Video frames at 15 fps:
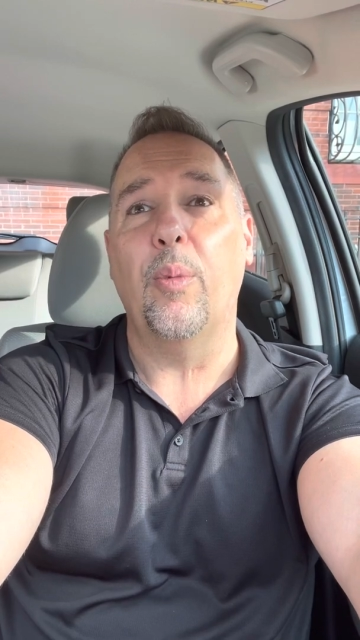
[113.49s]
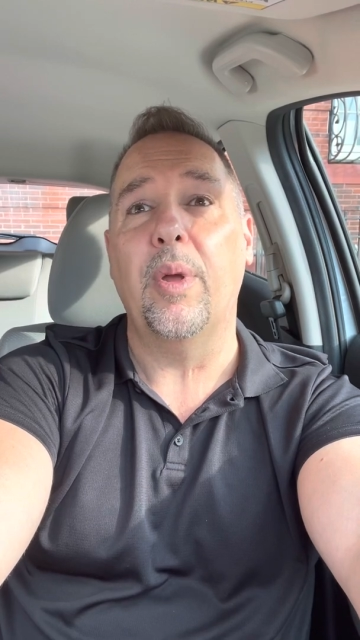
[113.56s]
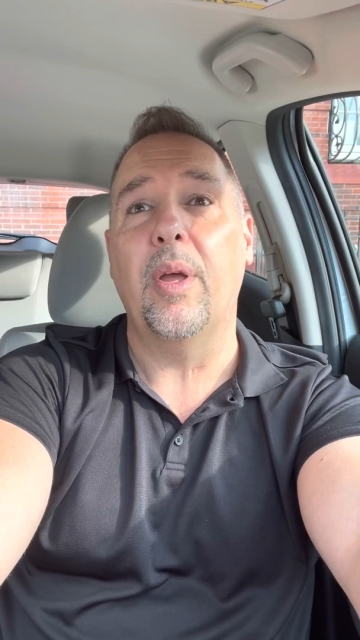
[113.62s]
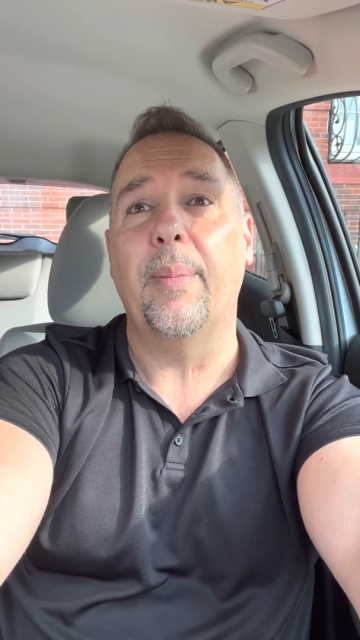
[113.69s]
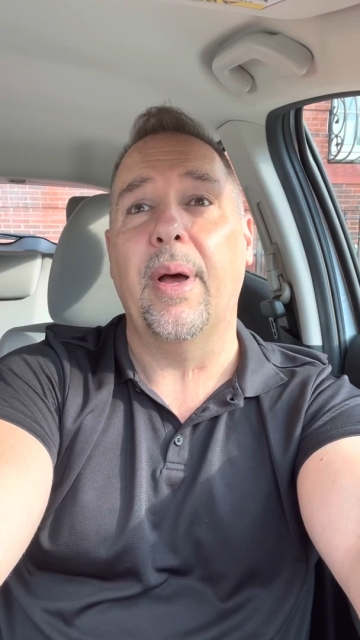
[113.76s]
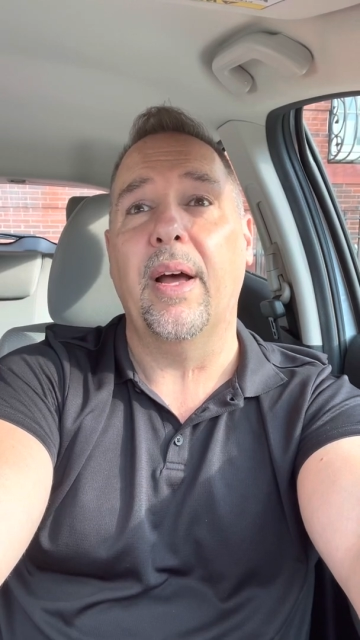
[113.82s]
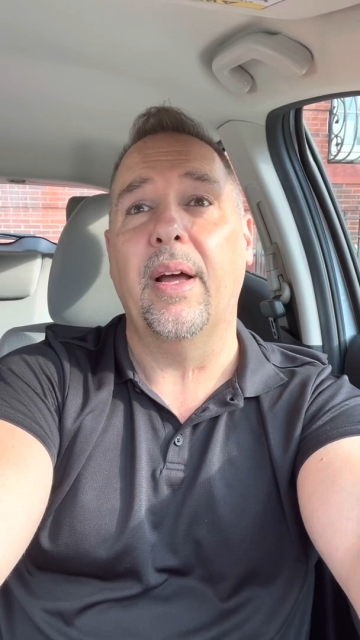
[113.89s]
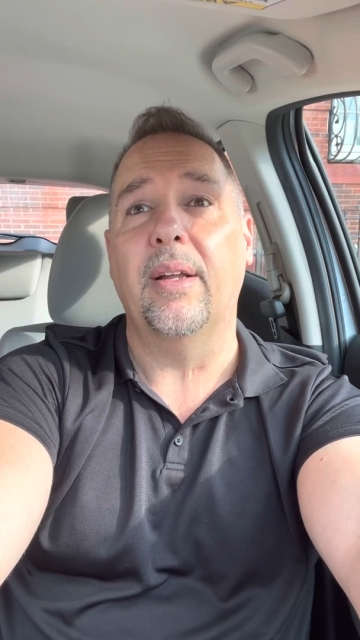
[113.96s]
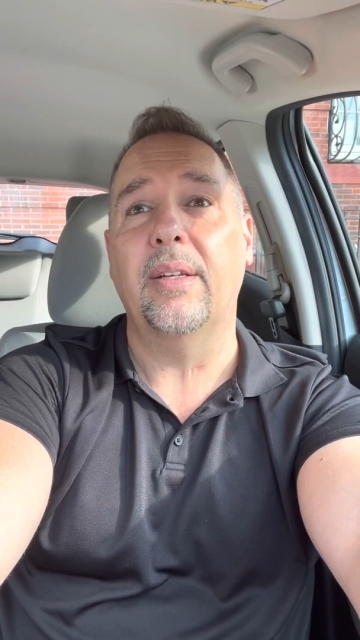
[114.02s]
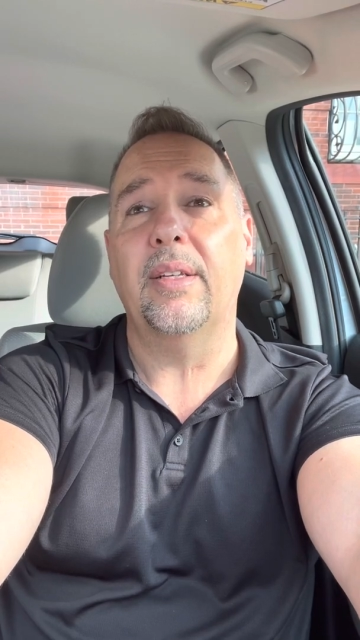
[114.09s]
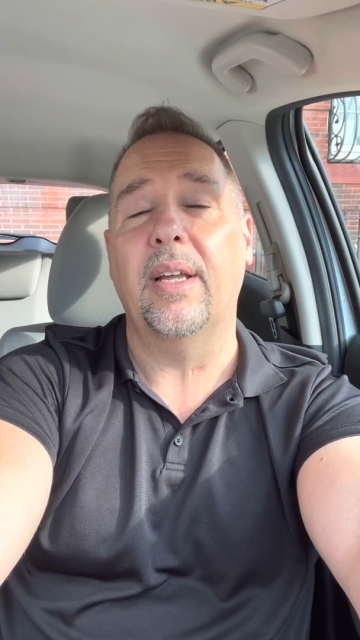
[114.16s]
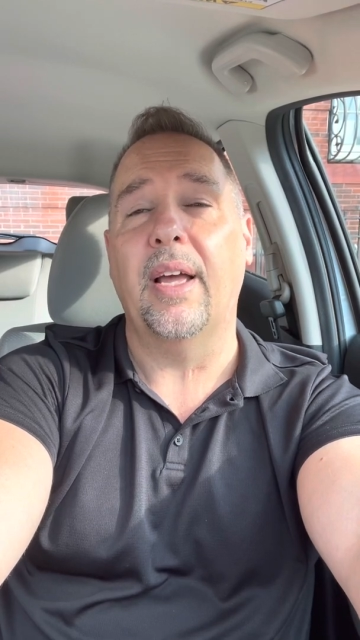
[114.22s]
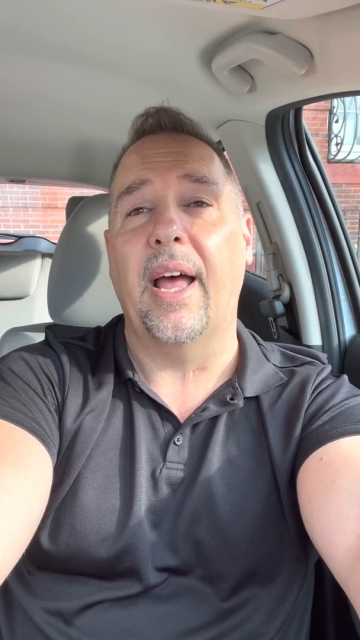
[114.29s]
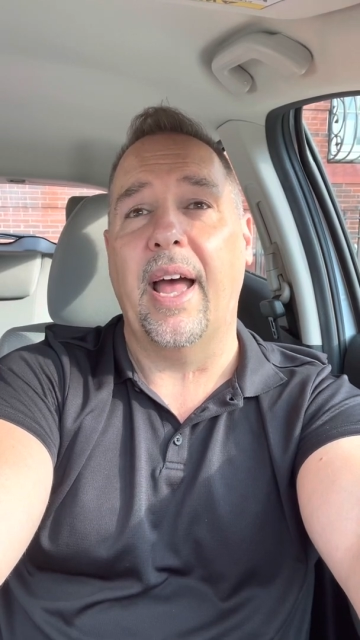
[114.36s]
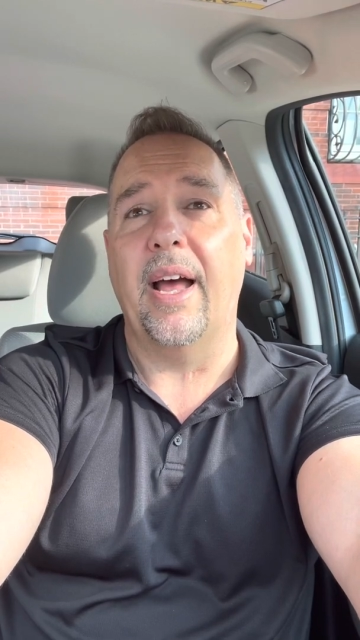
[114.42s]
me about
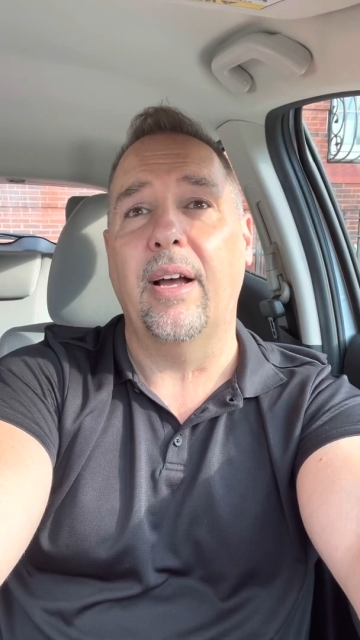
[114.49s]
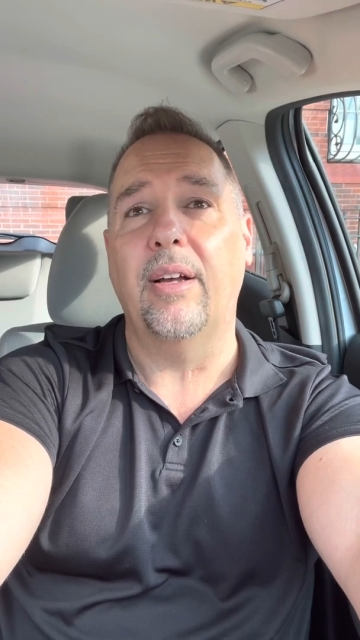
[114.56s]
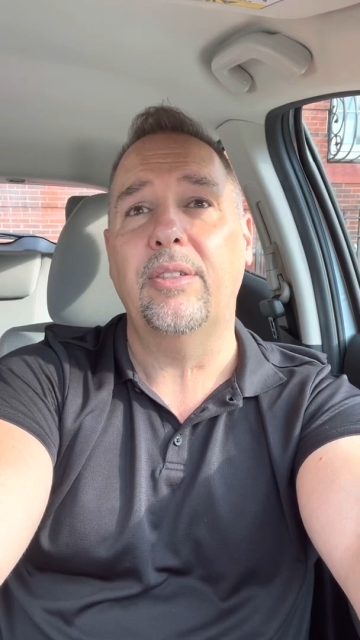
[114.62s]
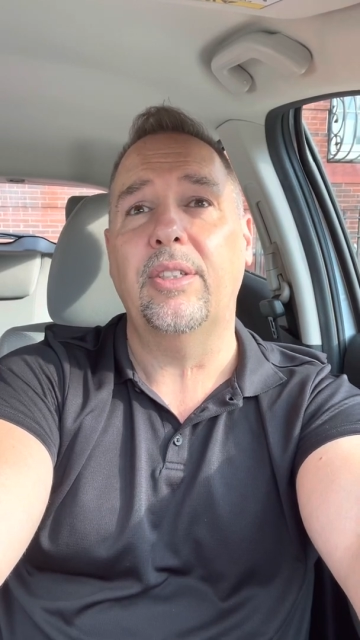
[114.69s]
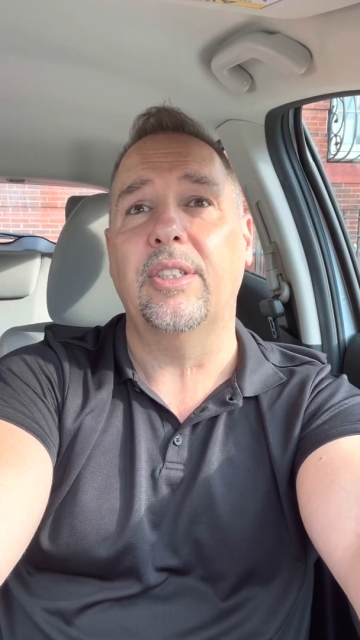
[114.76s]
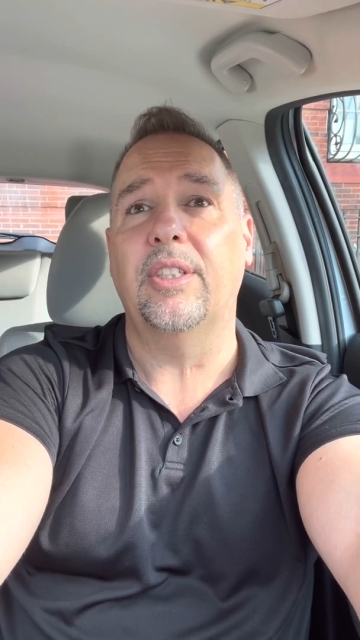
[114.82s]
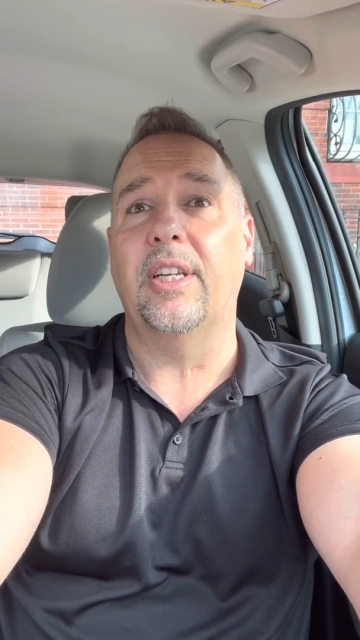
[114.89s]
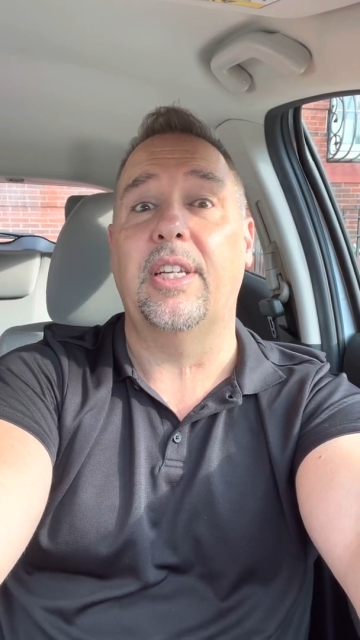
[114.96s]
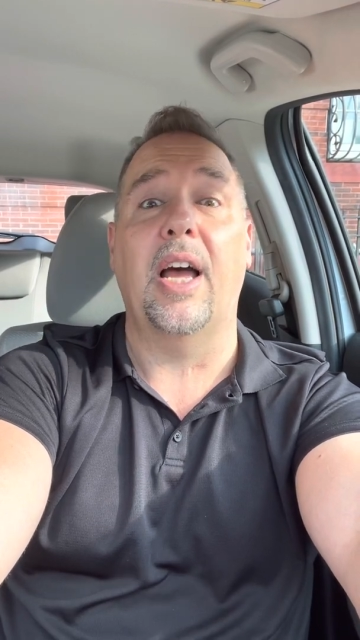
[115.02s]
a house and say,